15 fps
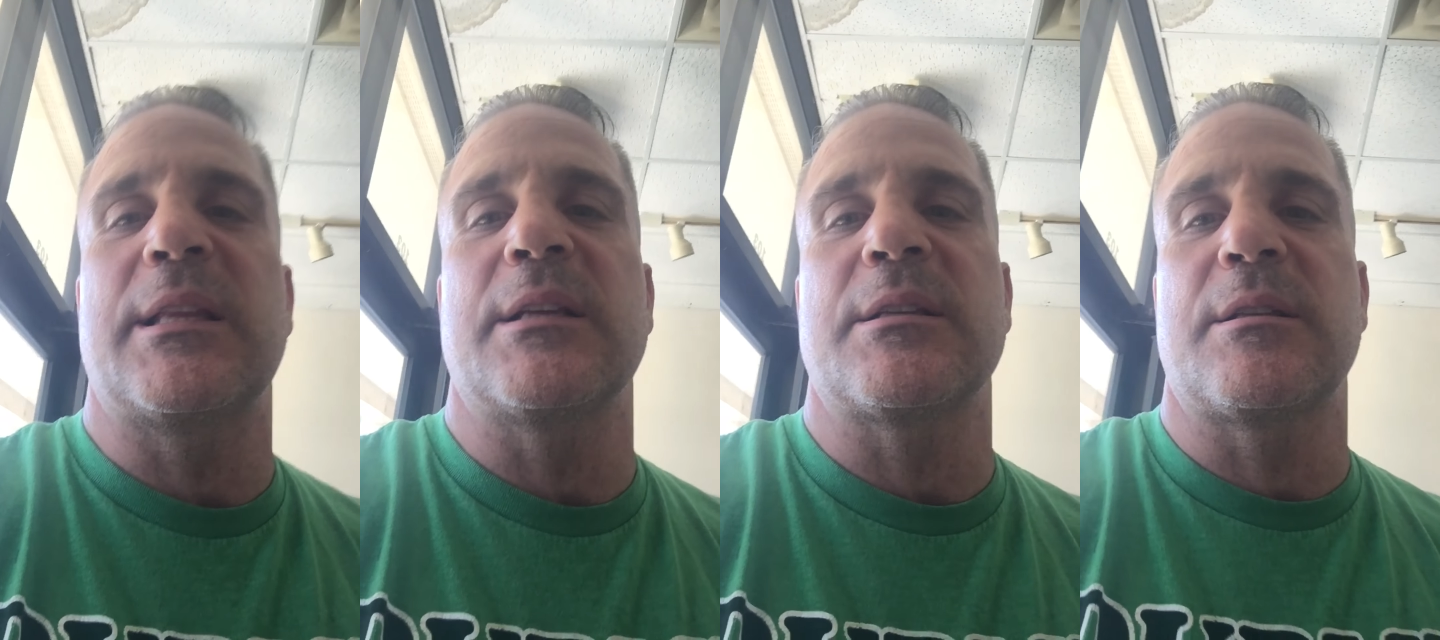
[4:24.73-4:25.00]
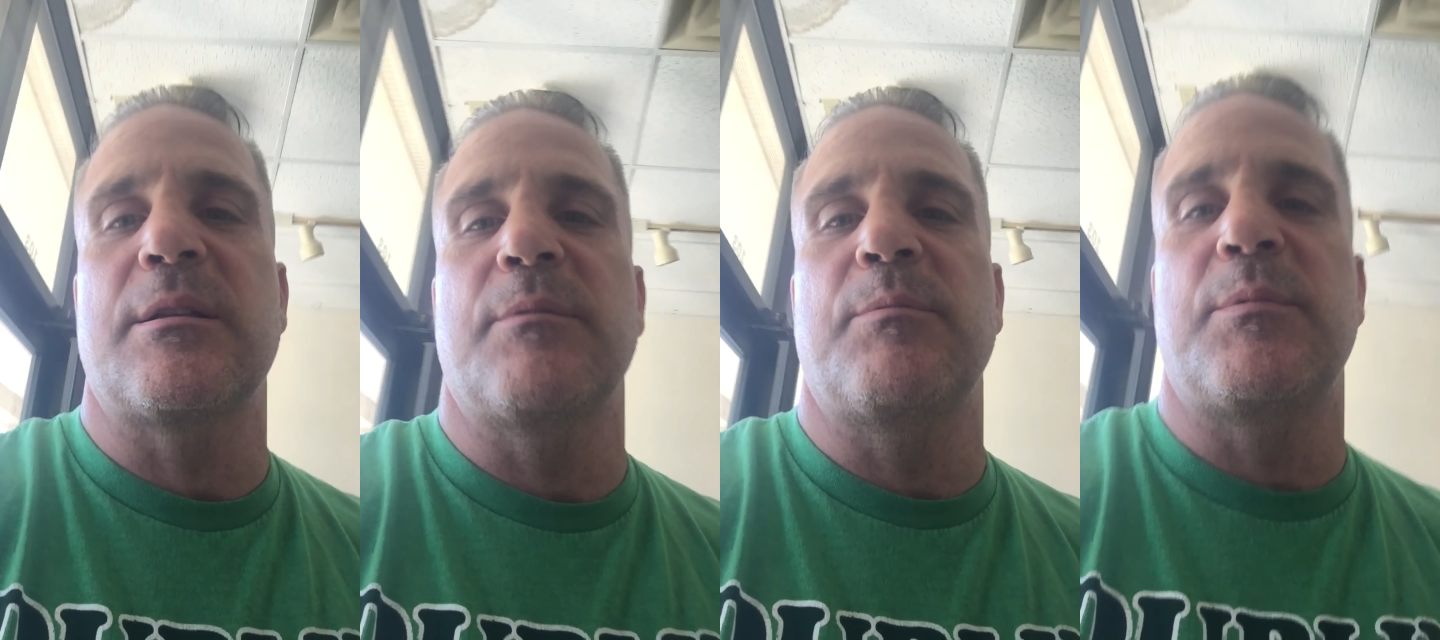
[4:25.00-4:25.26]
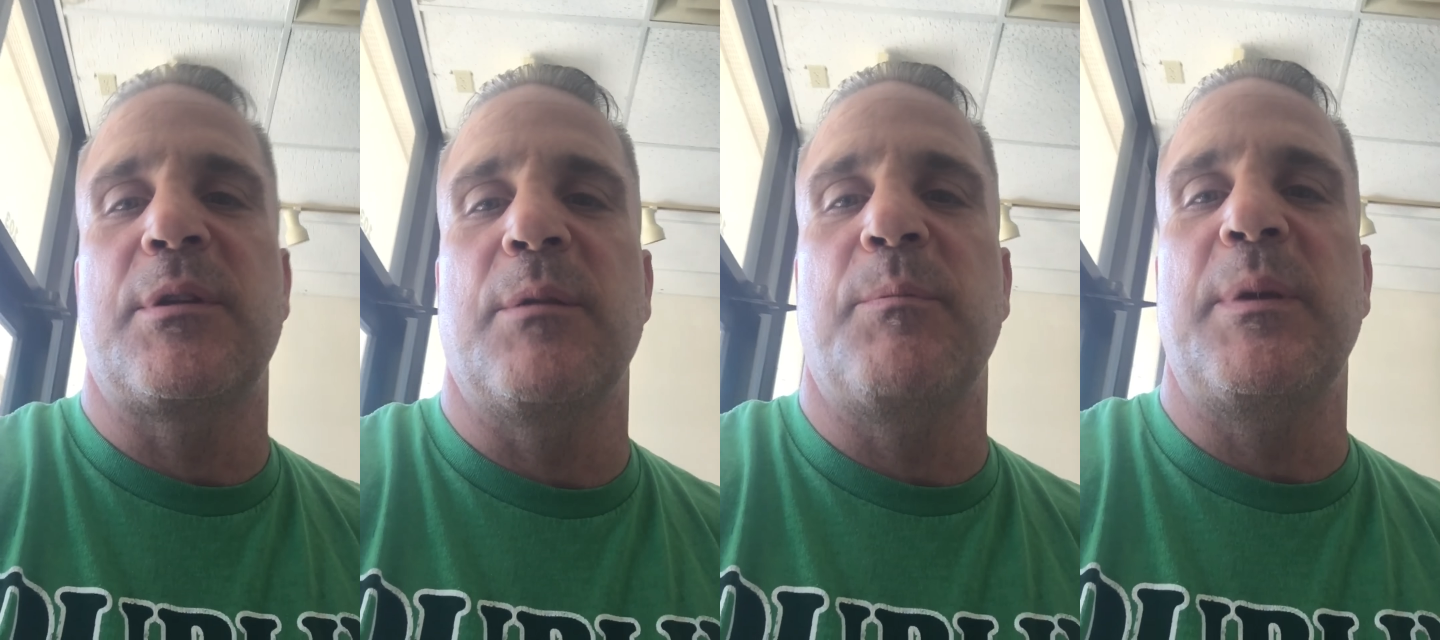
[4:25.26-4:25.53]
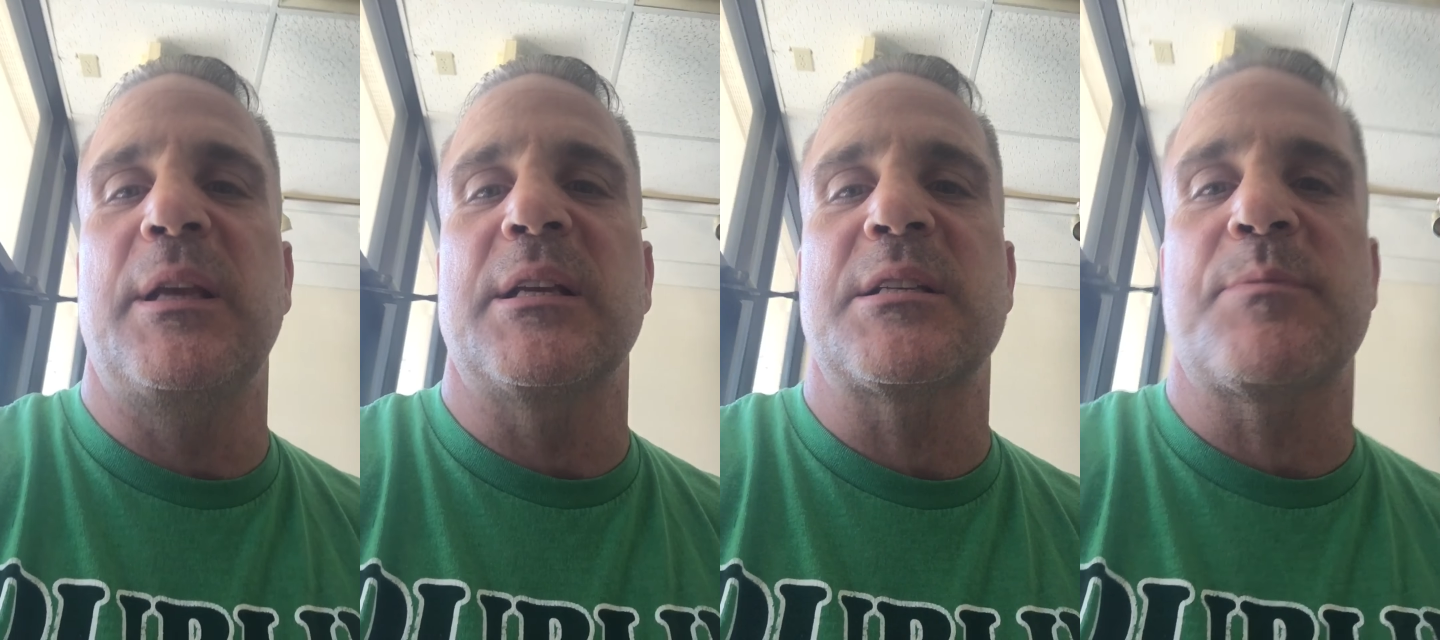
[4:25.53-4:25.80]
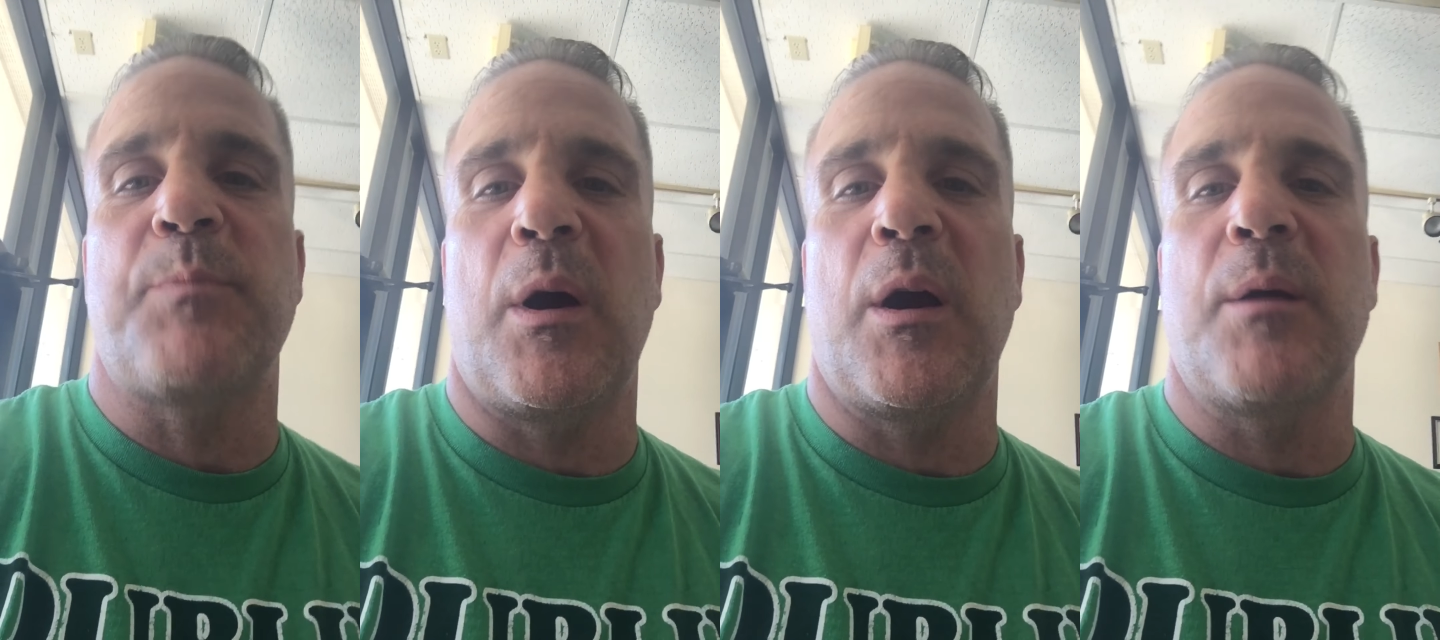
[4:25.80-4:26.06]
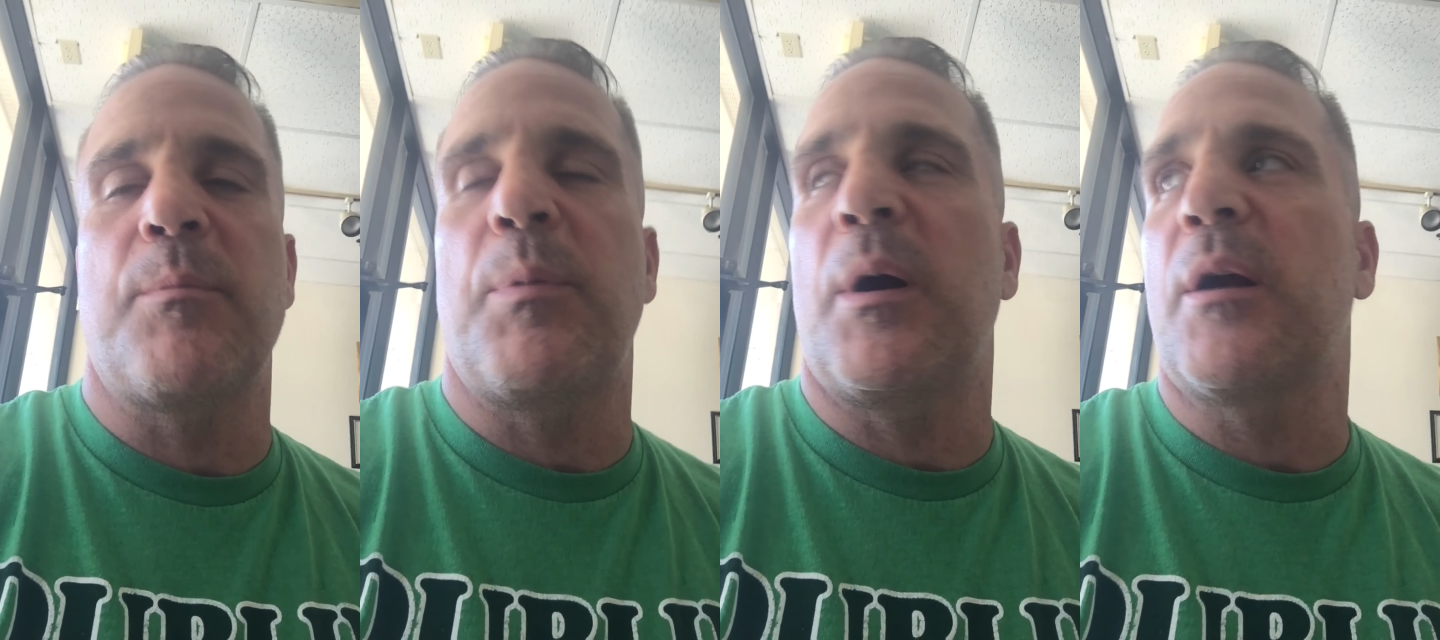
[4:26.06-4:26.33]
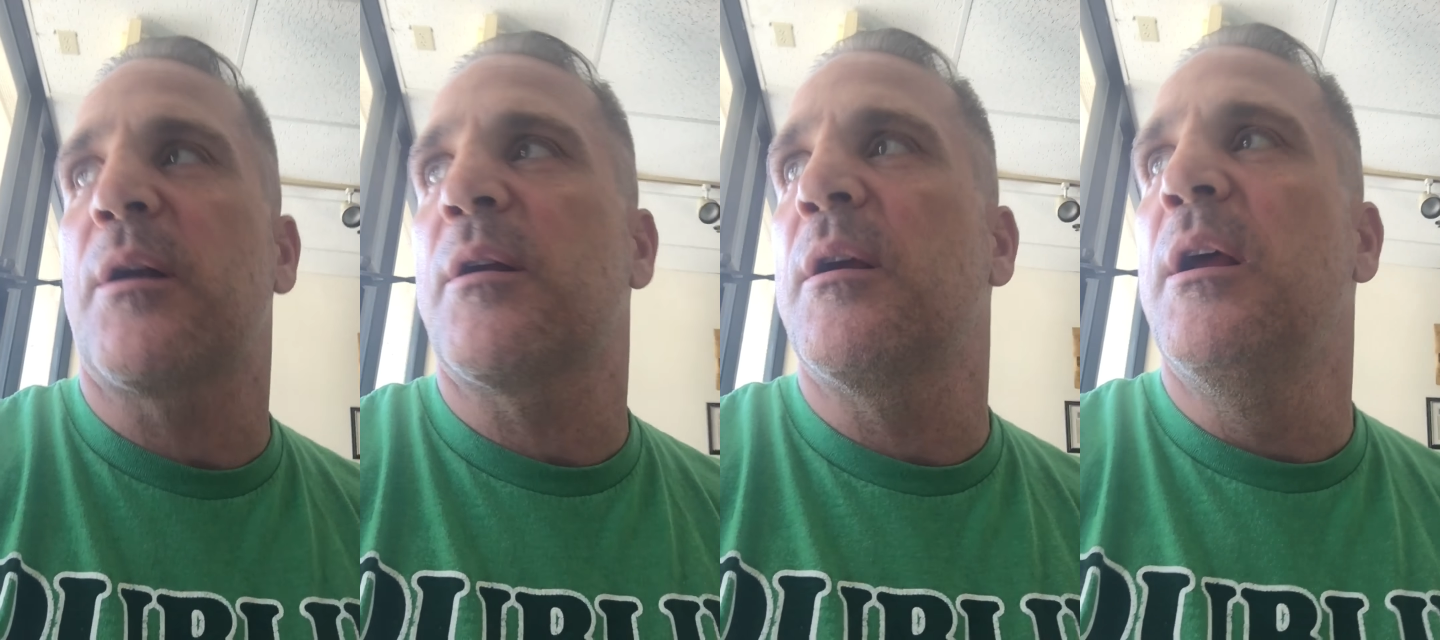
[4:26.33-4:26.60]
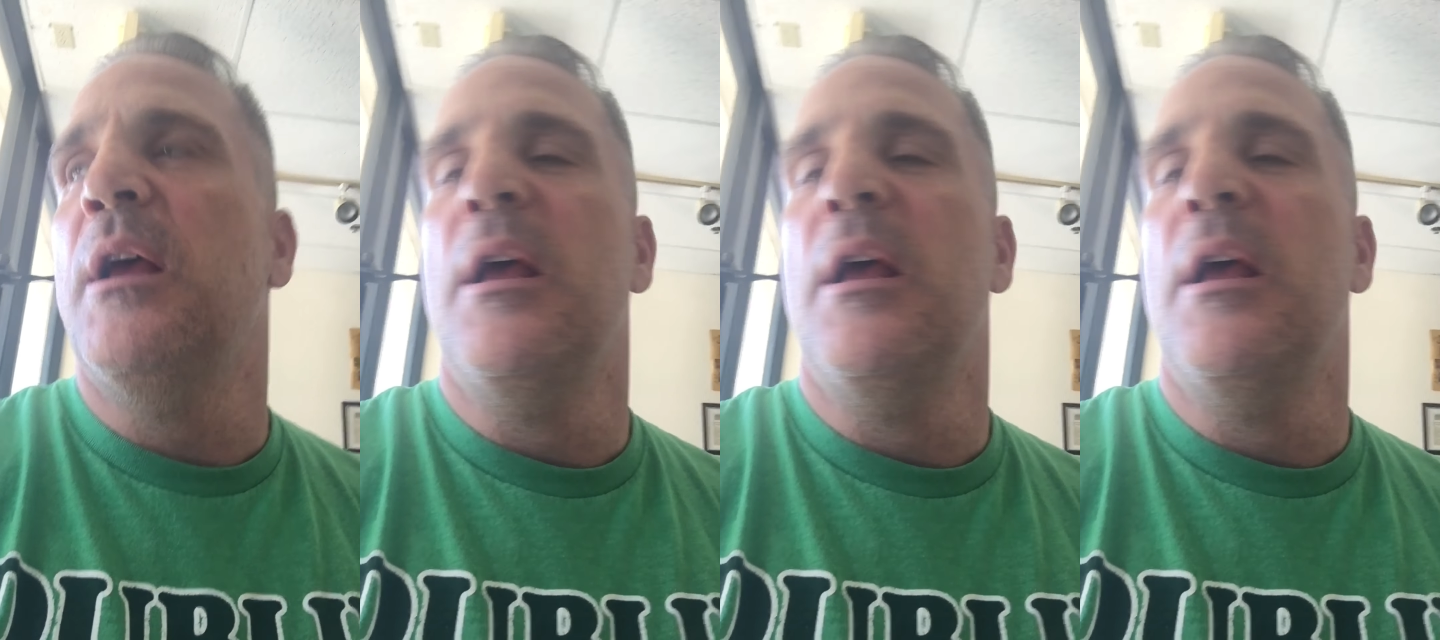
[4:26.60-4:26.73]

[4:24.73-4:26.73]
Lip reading: to be a sparring partner.